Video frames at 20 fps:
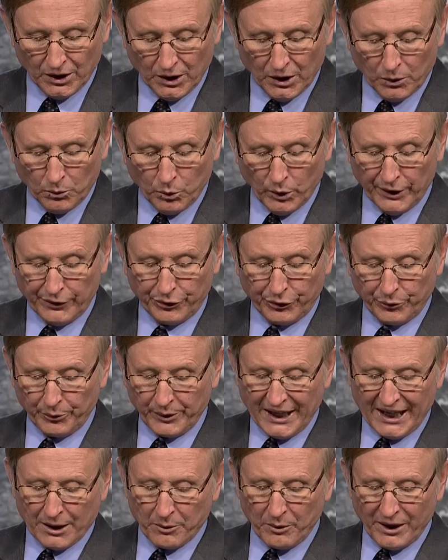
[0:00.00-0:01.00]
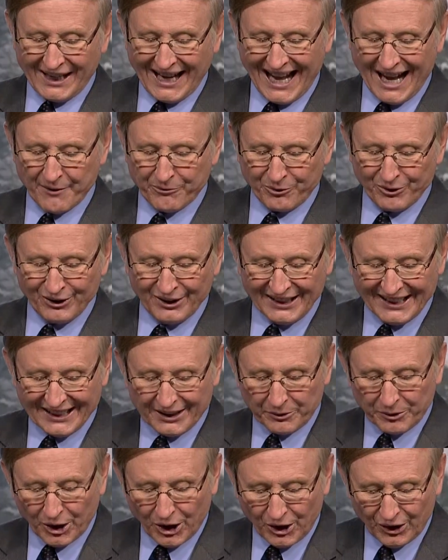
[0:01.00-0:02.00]
Would 3½
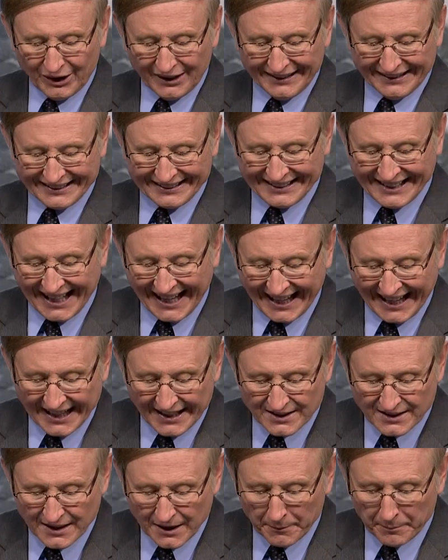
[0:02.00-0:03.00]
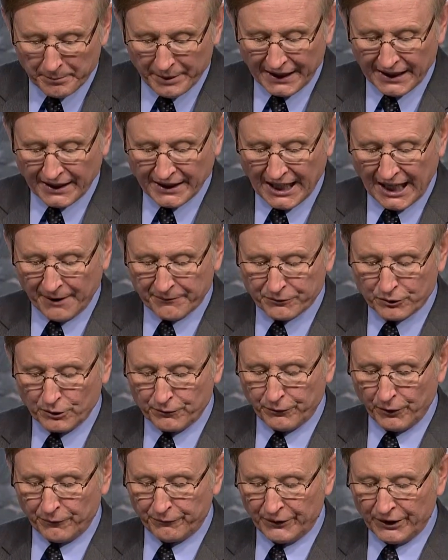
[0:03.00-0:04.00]
literal days be enough to
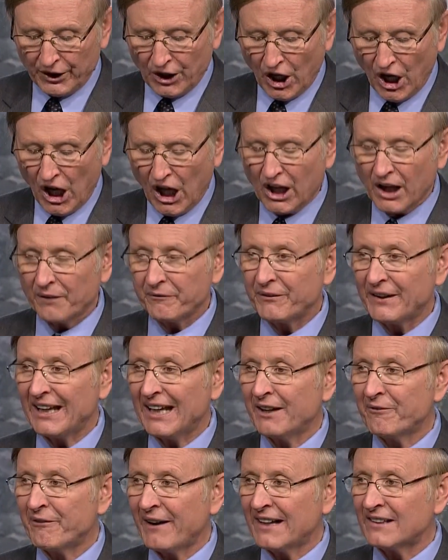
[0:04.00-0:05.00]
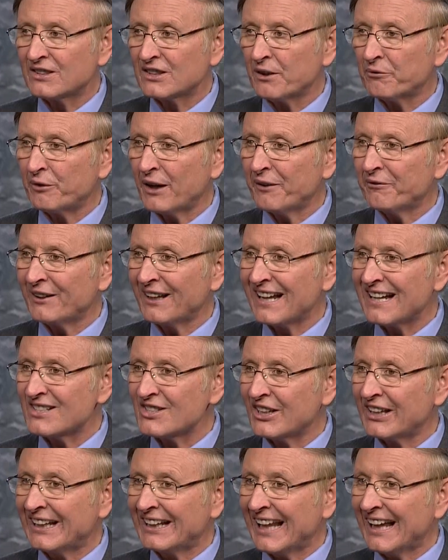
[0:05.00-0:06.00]
fulfill all of the events of
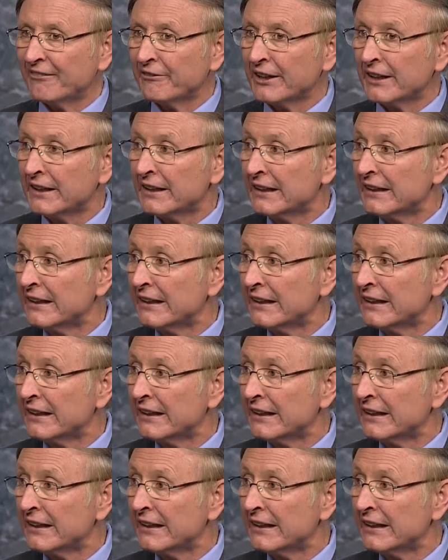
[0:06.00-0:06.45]
Revelation 11?